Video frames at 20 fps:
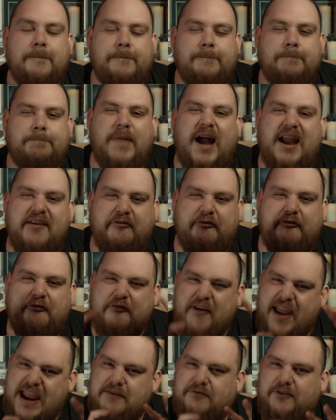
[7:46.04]
My
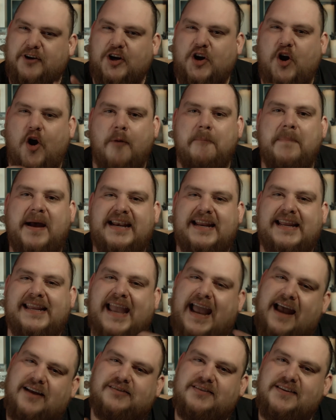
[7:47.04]
favorite combat
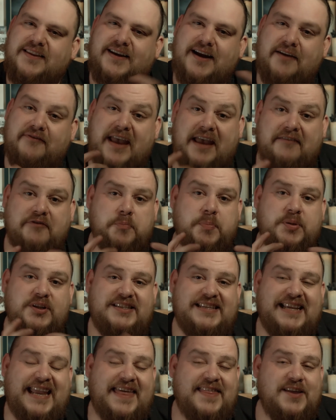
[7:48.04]
encounter that I've ever put
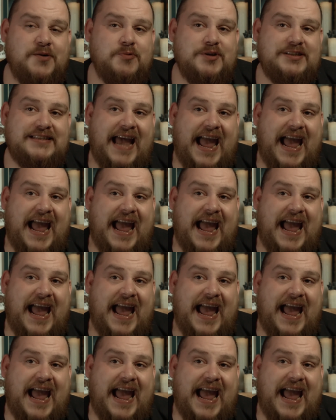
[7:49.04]
together was